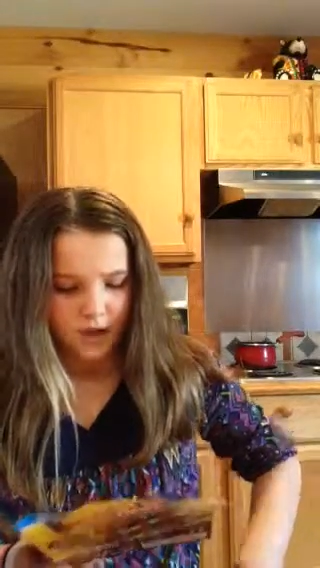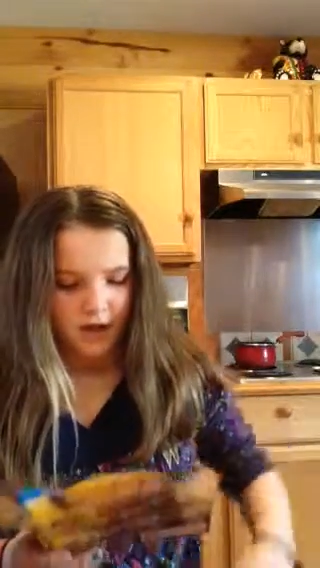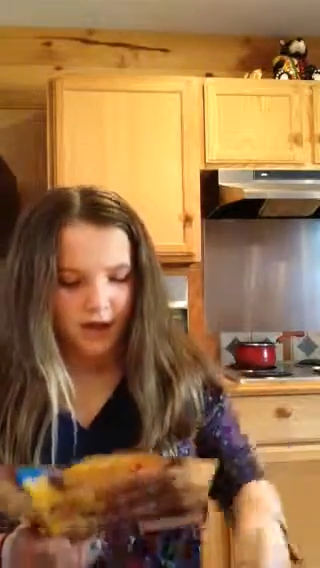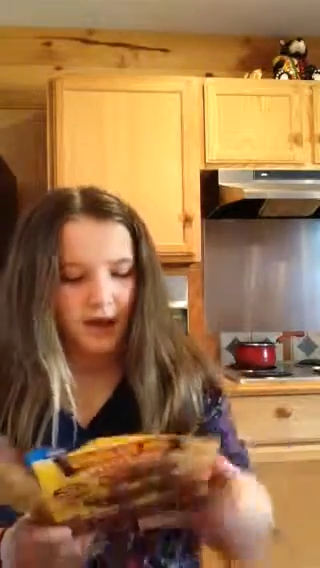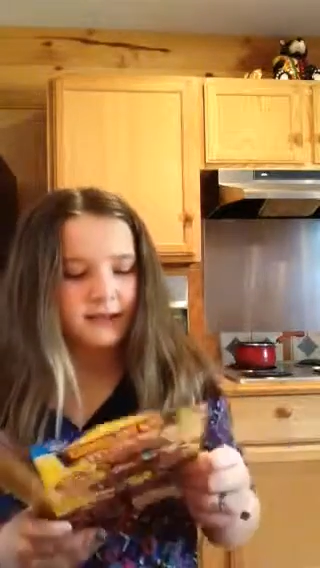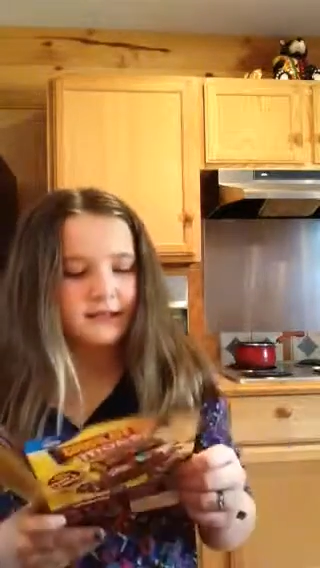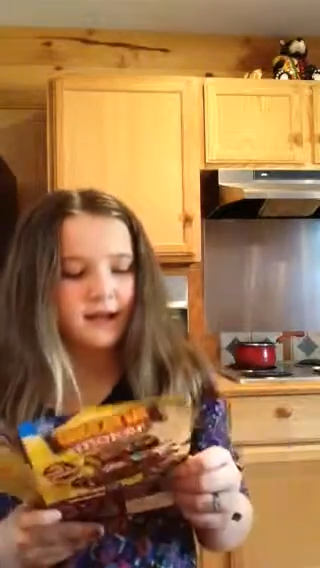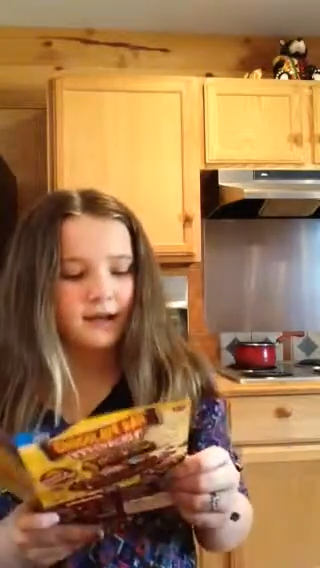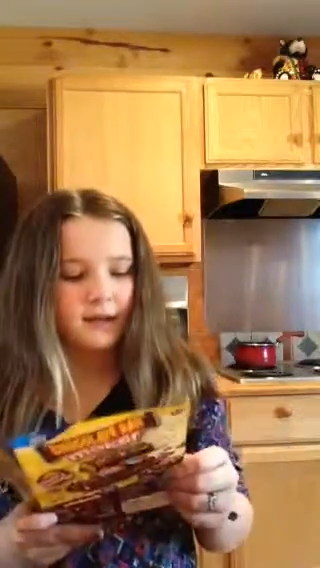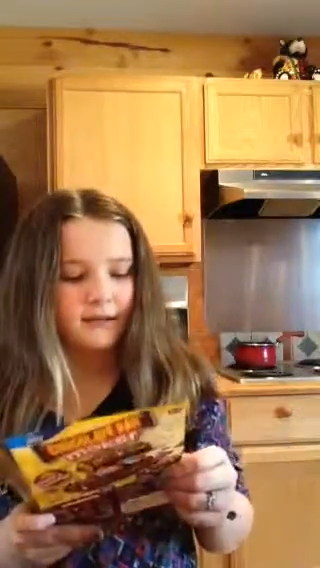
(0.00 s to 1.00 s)
Okay, it
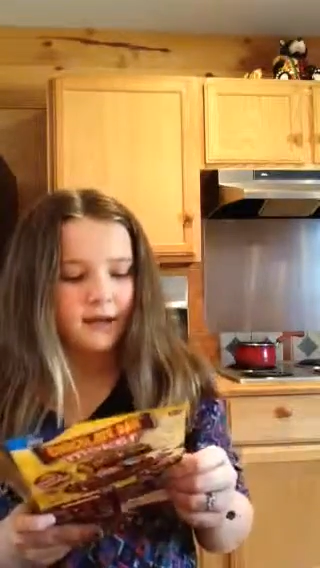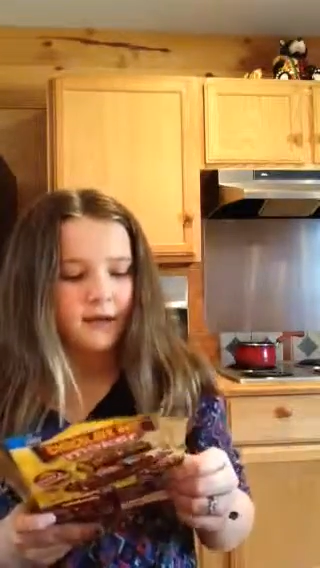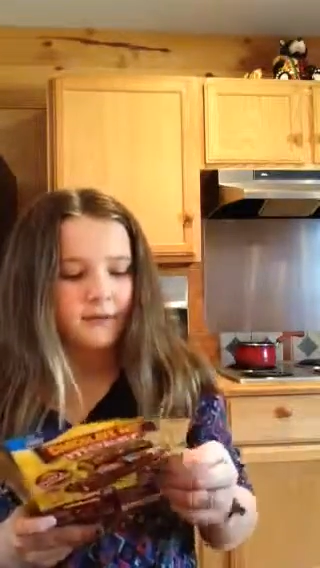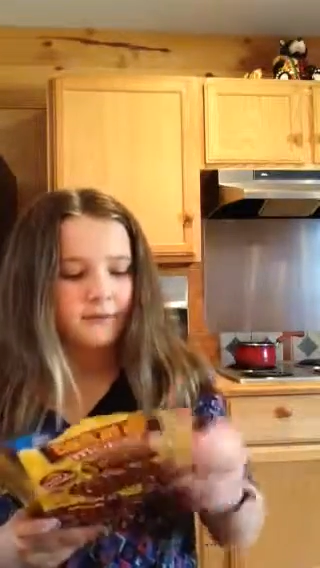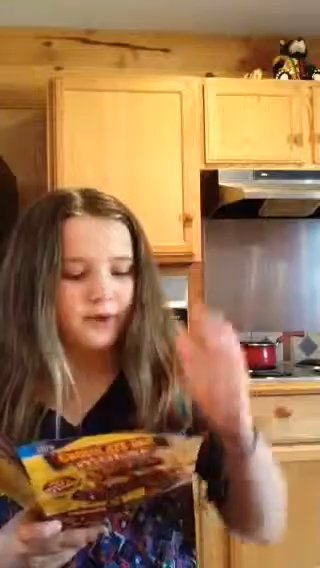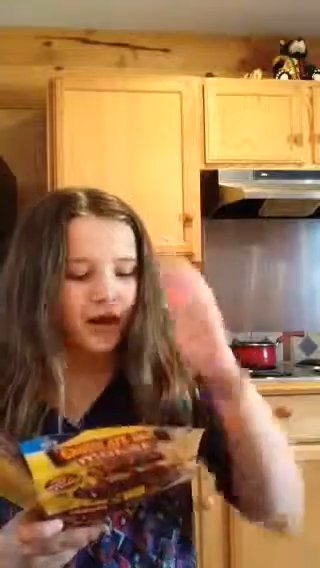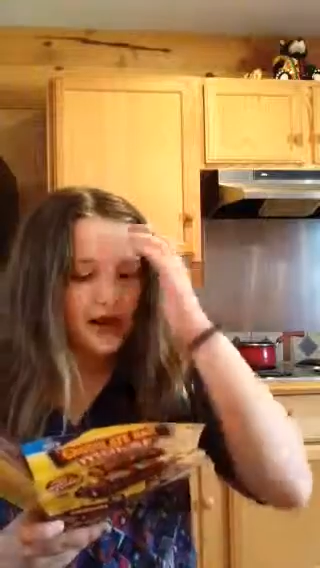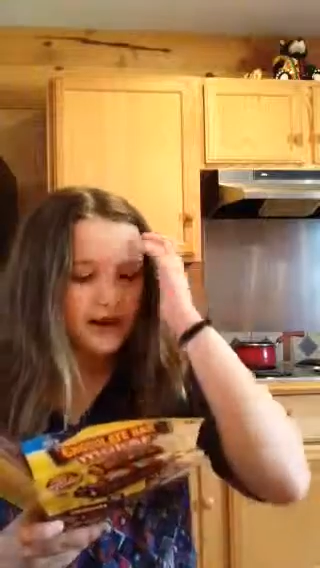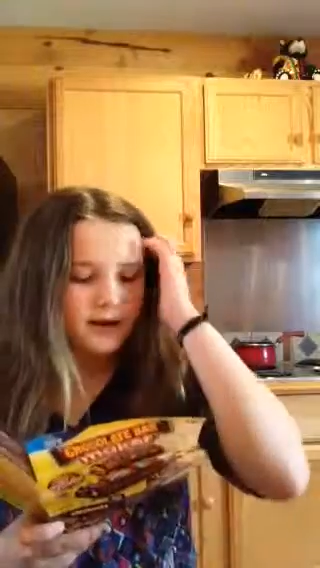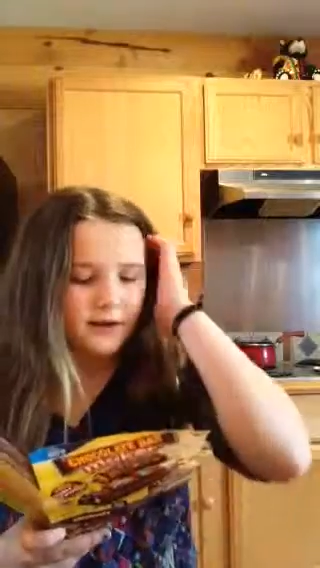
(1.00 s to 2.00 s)
says
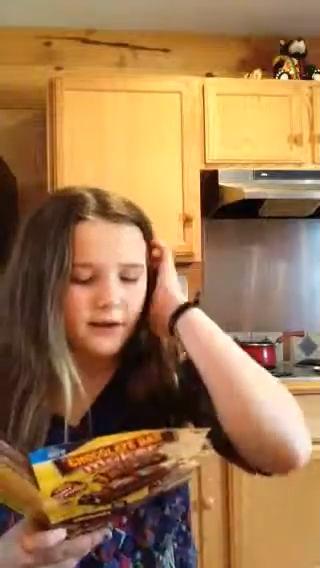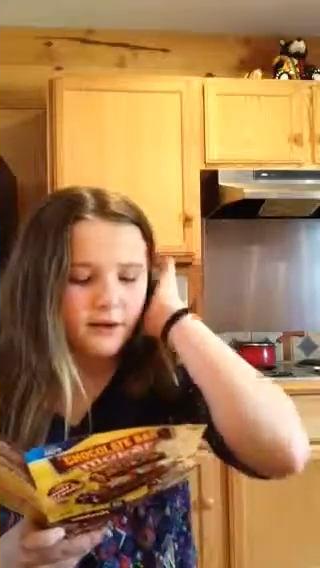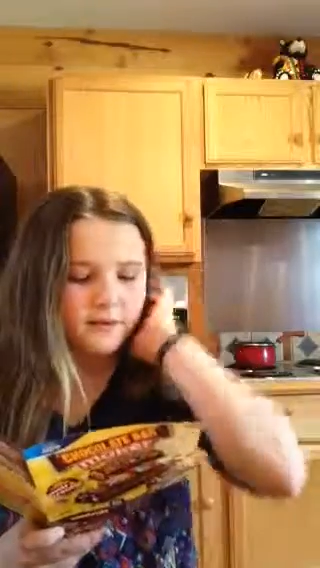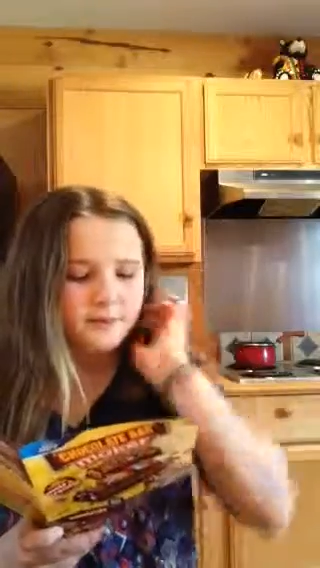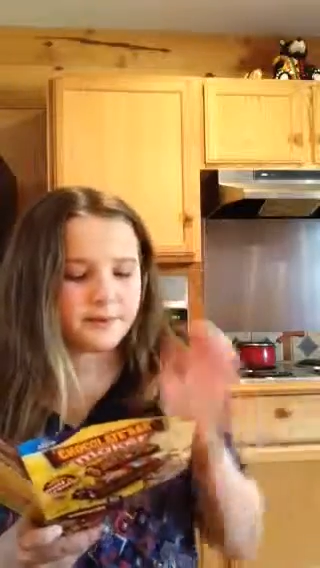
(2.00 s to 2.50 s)
break up